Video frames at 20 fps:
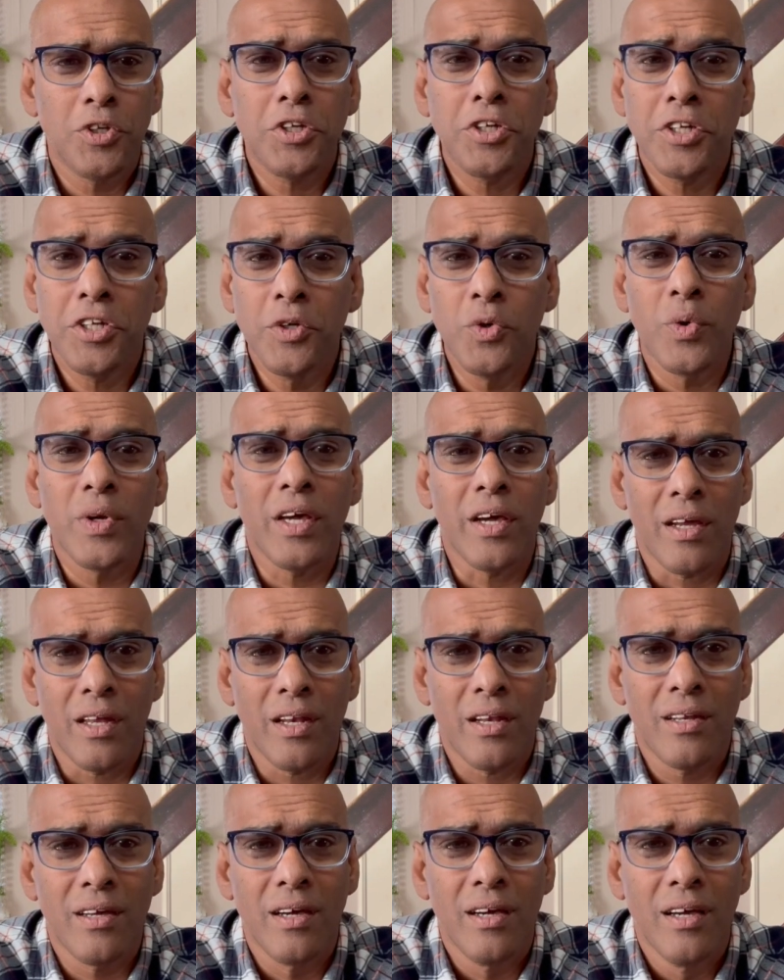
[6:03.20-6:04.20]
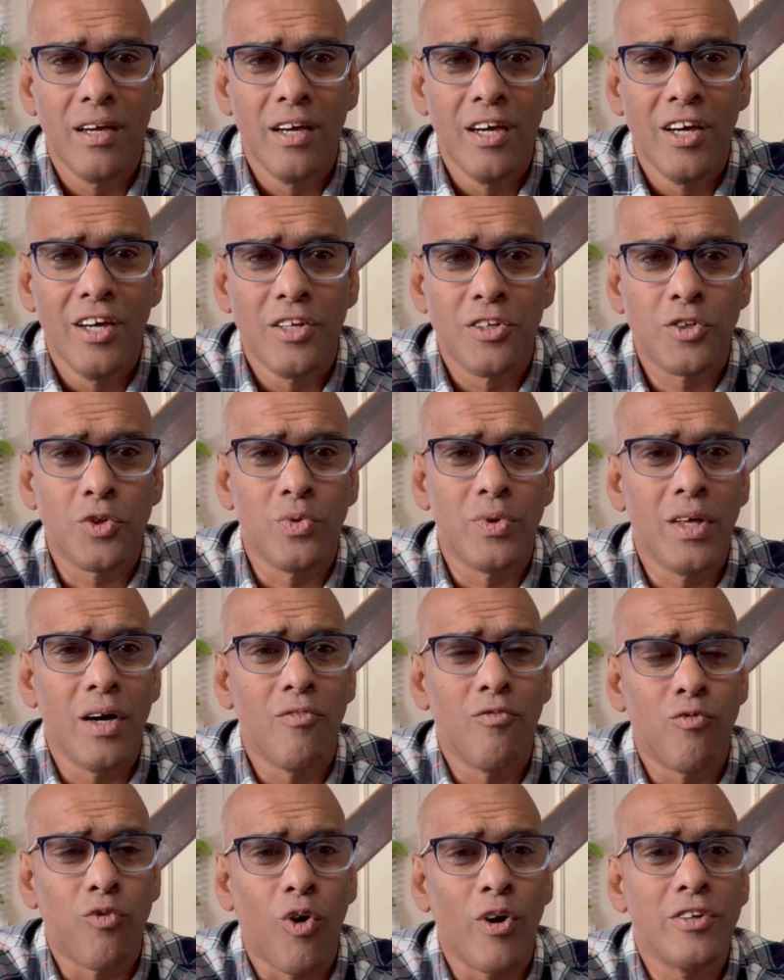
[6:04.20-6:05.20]
tune in to the
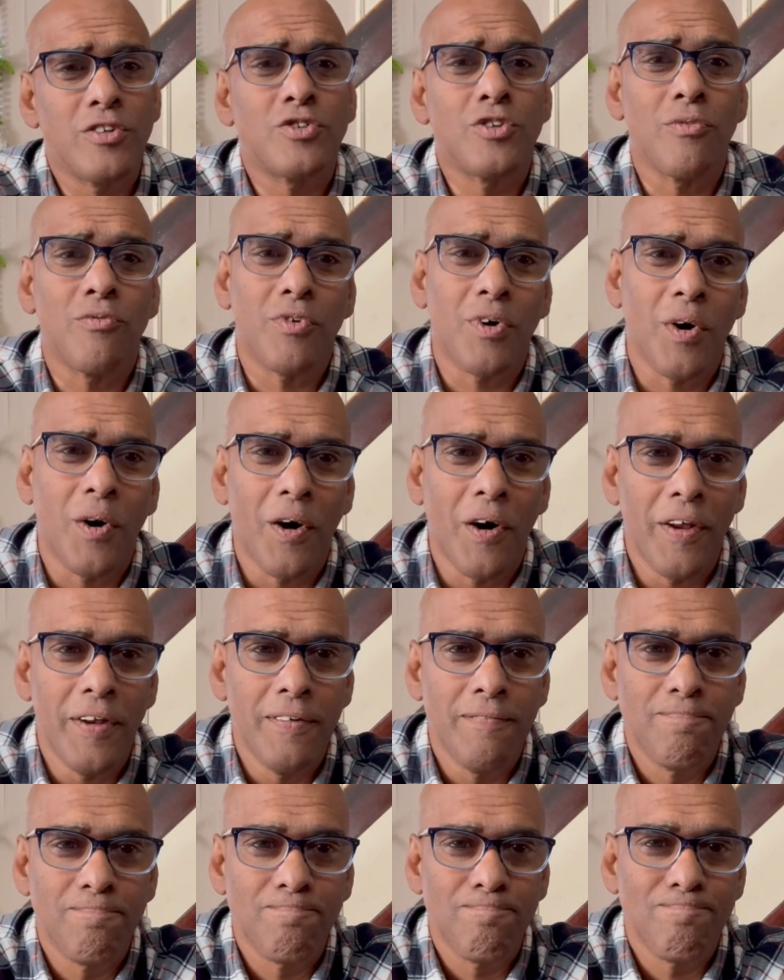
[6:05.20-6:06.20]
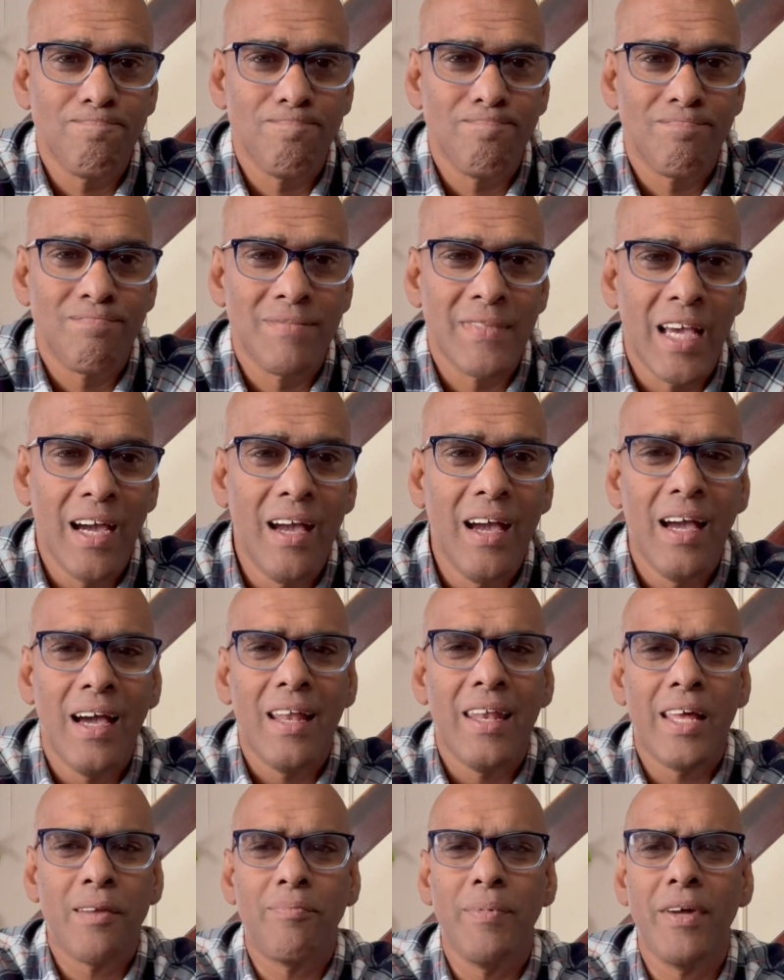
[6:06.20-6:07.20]
voice of God.
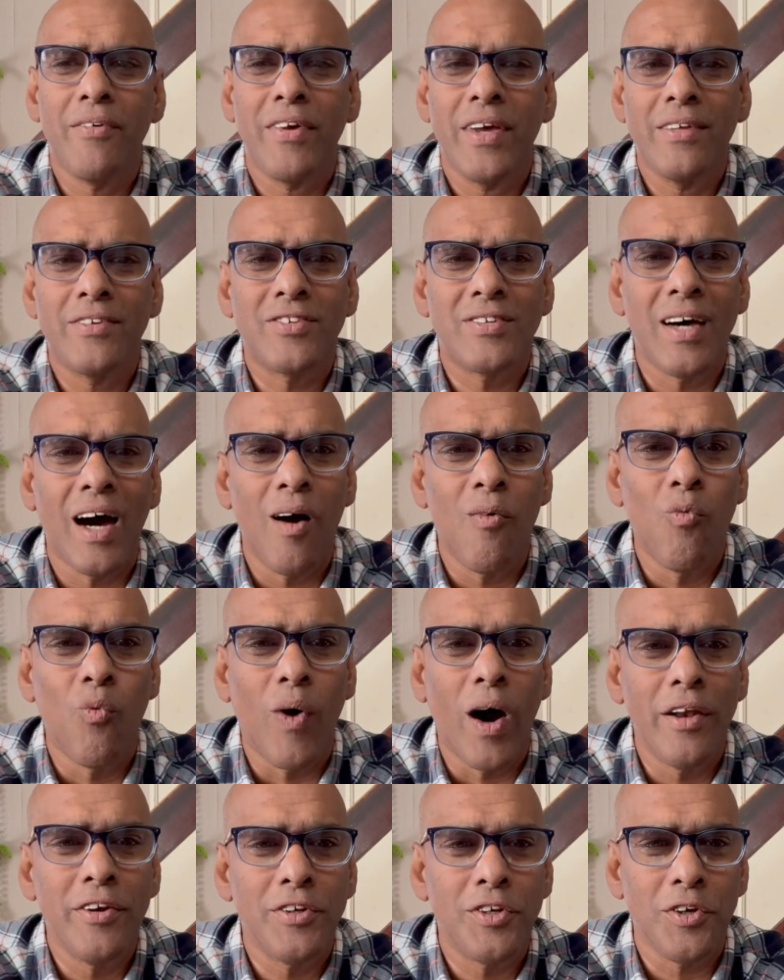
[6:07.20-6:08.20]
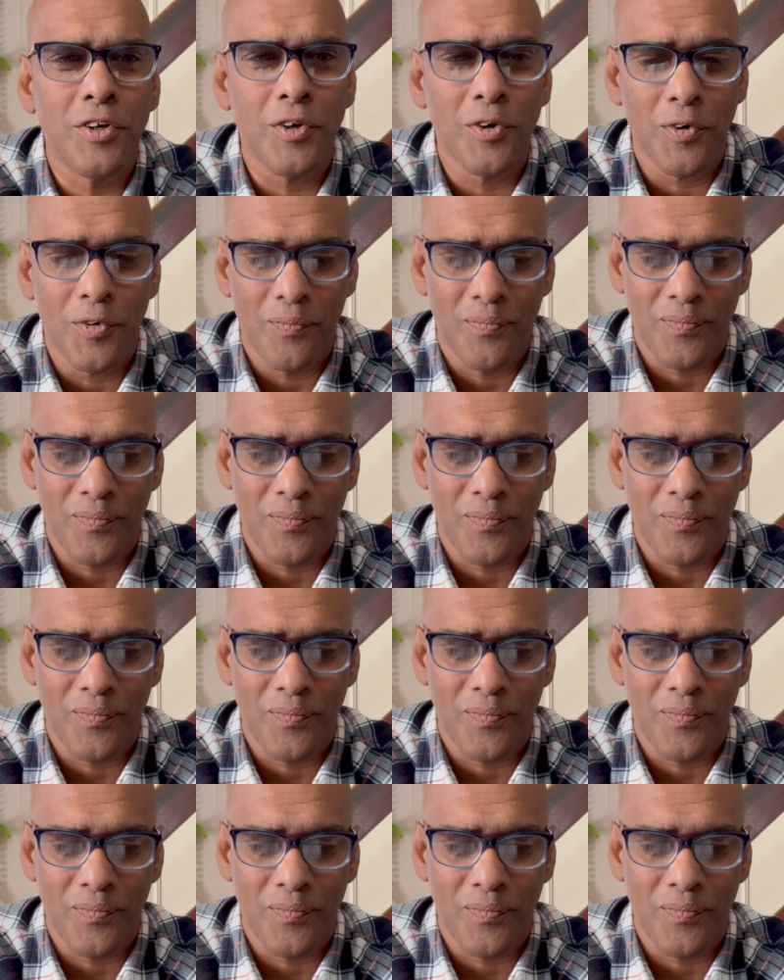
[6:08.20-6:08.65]
Let me read Psalm 1 to you.